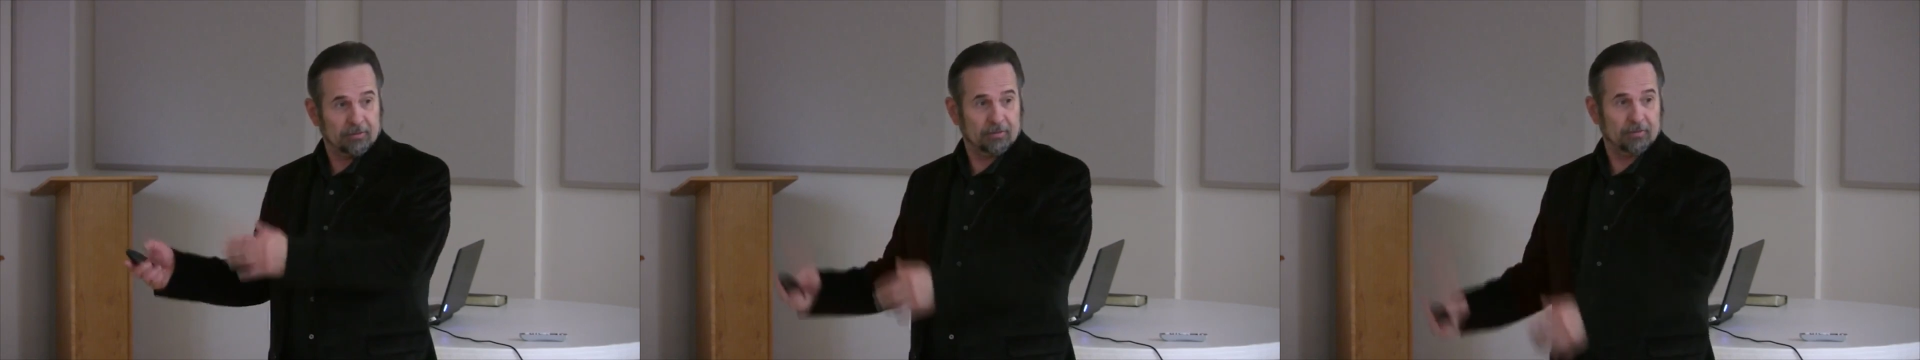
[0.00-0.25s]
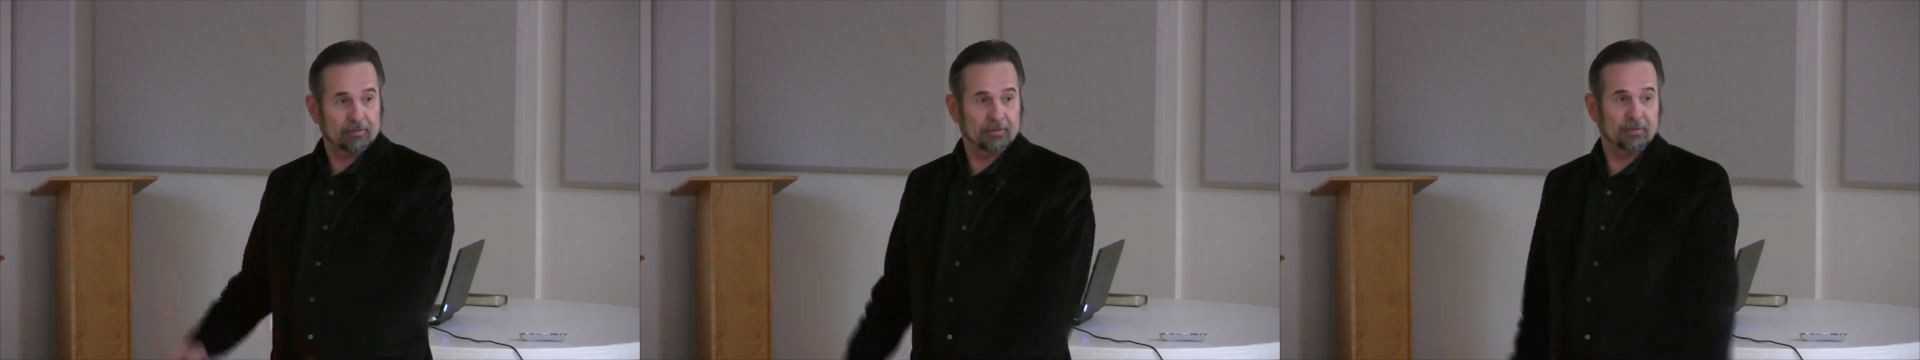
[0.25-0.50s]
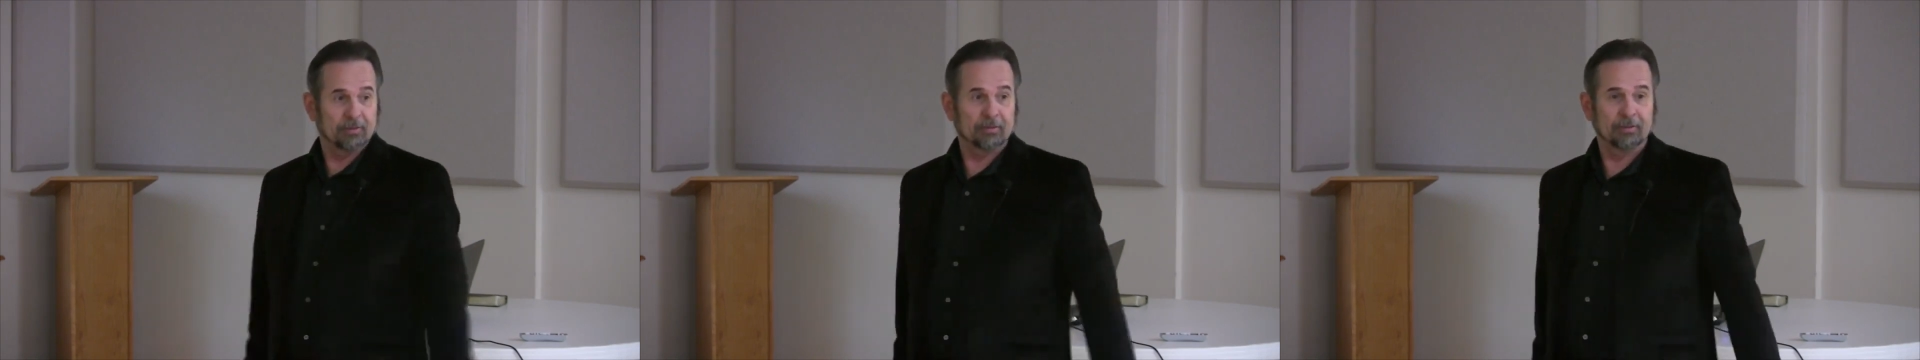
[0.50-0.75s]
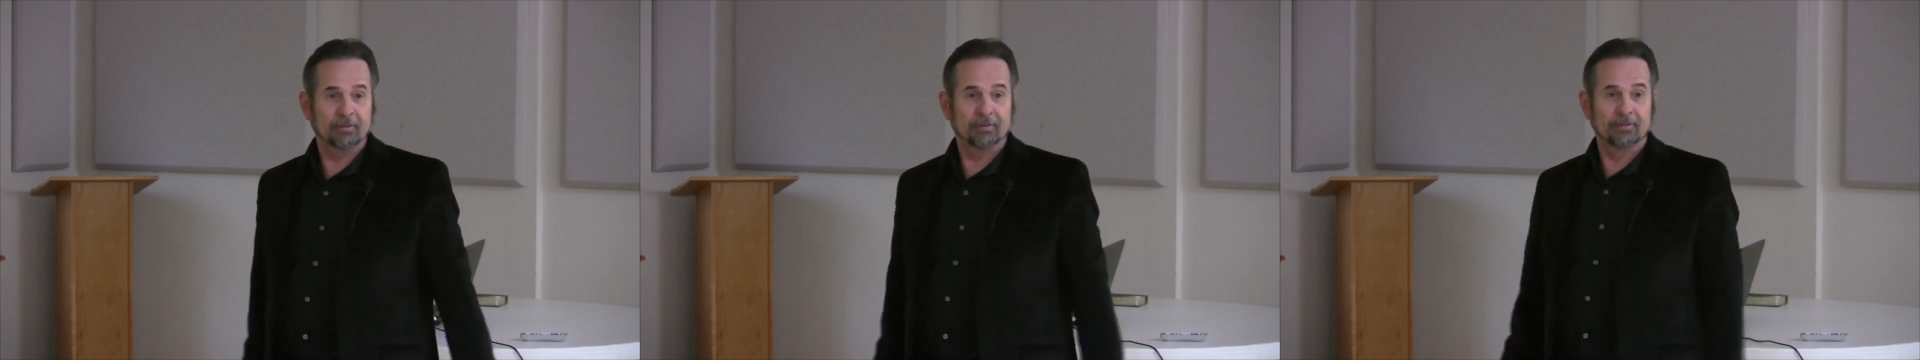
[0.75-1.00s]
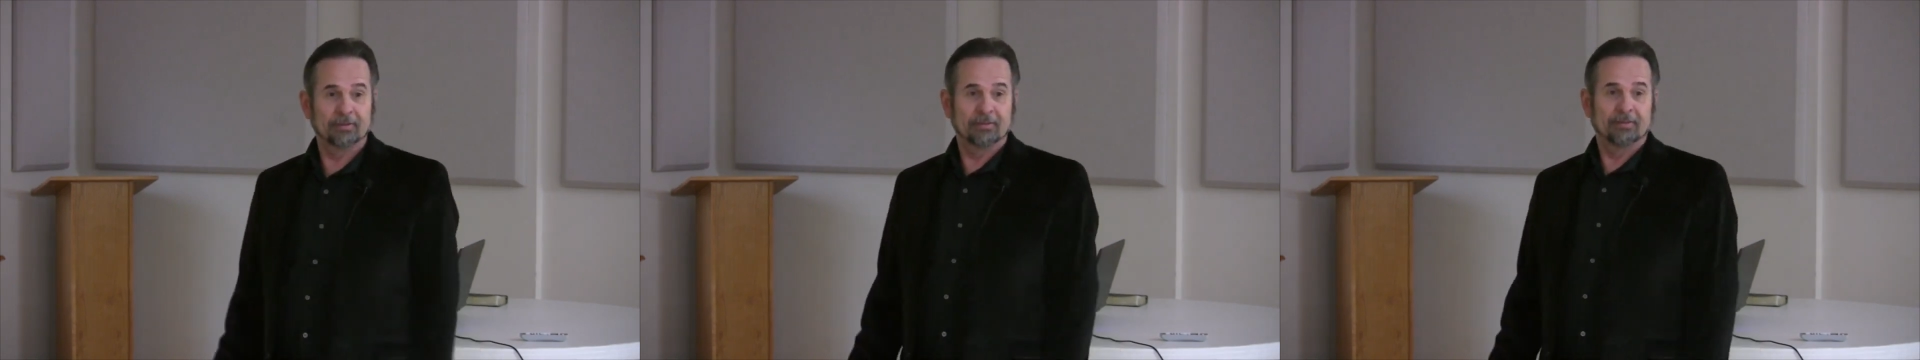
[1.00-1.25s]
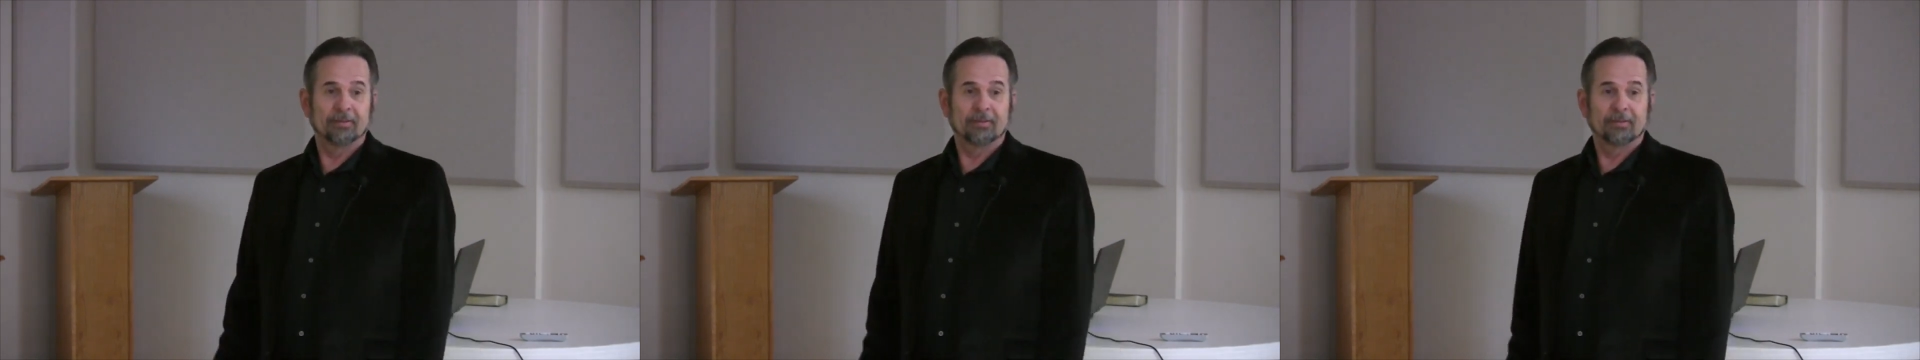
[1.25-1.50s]

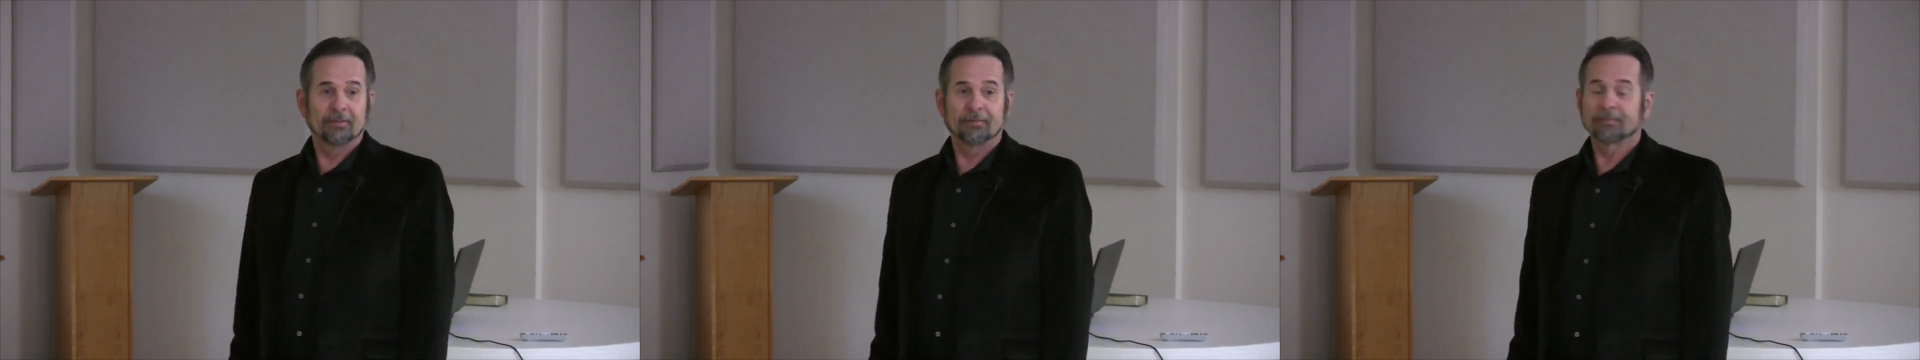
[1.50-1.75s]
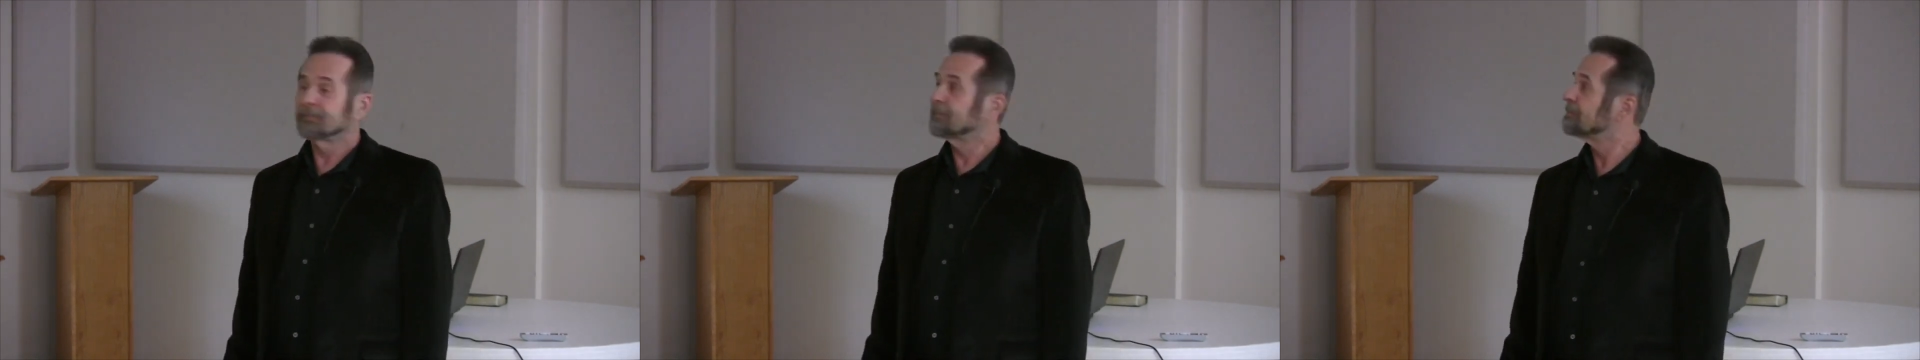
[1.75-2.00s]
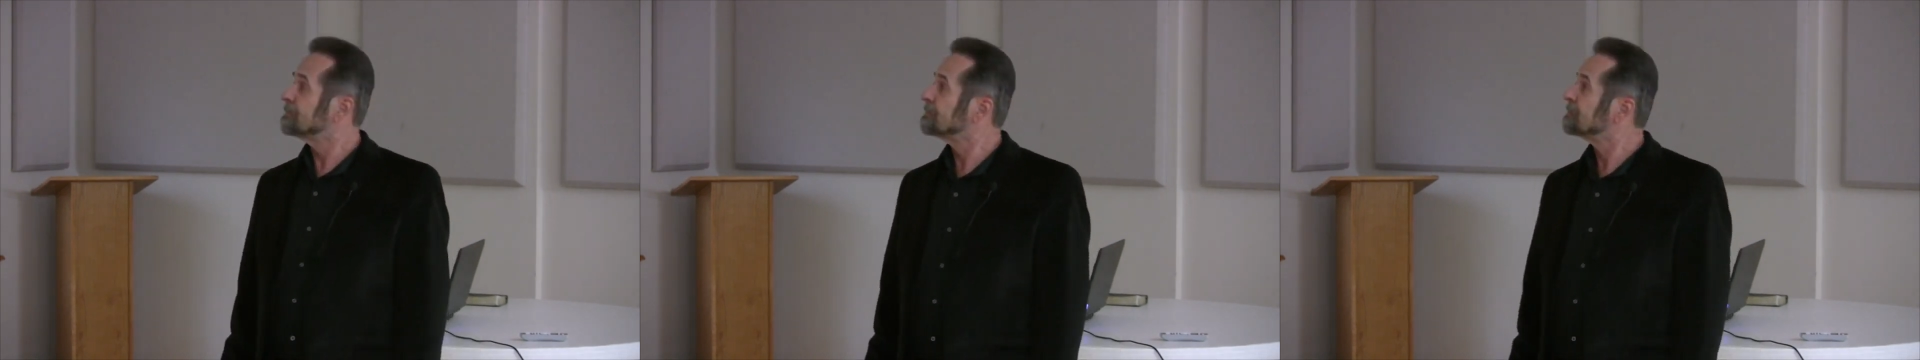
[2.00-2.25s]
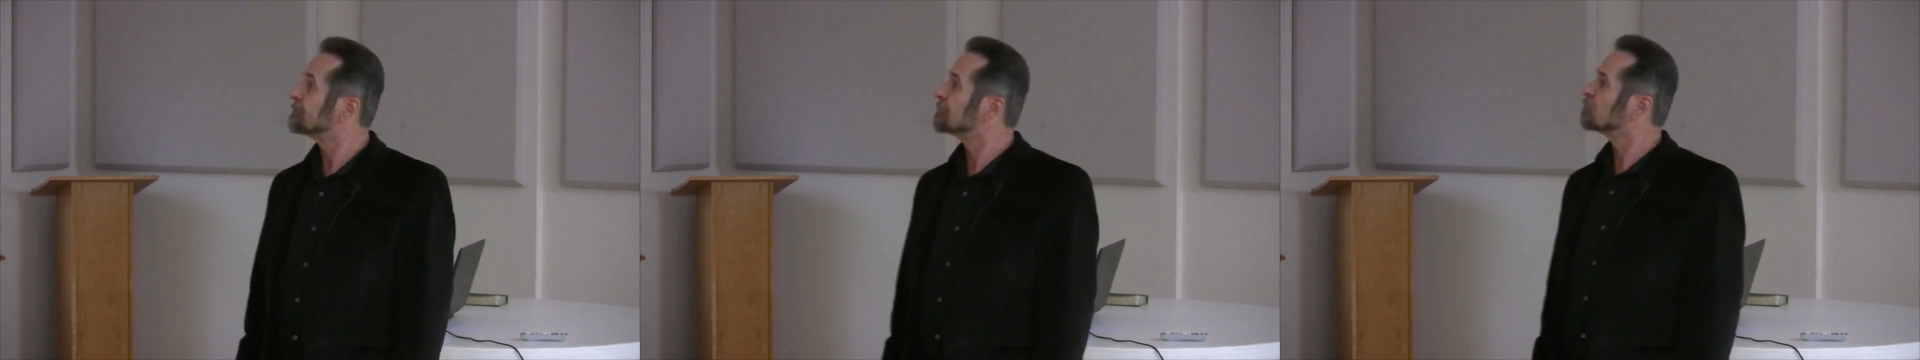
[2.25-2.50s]
(no one is talking)